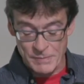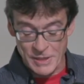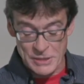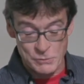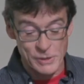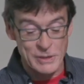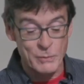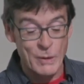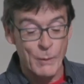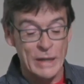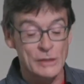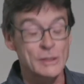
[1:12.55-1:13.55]
Because really we
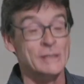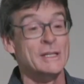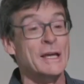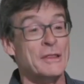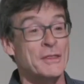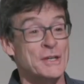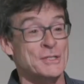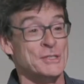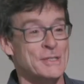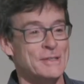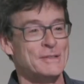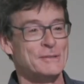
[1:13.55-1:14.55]
want to look like
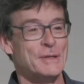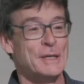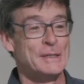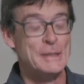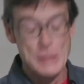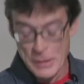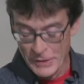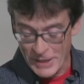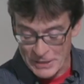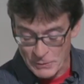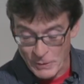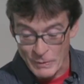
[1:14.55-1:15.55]
this, right?
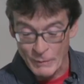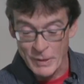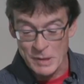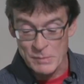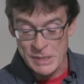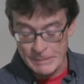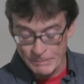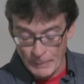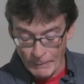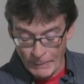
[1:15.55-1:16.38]
That's where we want to be.